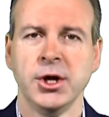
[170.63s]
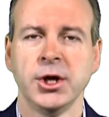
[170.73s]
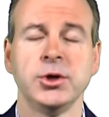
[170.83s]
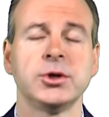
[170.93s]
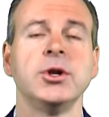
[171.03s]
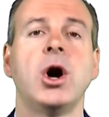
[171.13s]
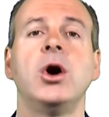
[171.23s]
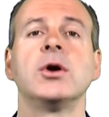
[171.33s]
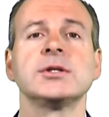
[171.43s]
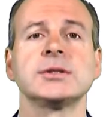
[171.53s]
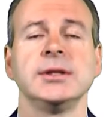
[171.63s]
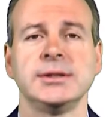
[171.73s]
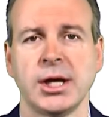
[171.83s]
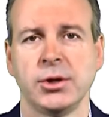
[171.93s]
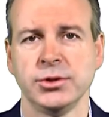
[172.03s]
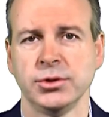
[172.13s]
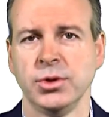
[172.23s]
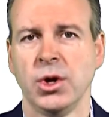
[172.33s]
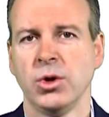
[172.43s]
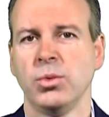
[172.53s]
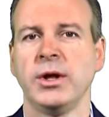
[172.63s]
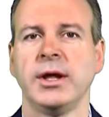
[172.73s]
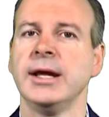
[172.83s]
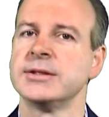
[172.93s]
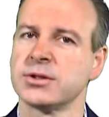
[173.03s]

who can honestly tell you whether it's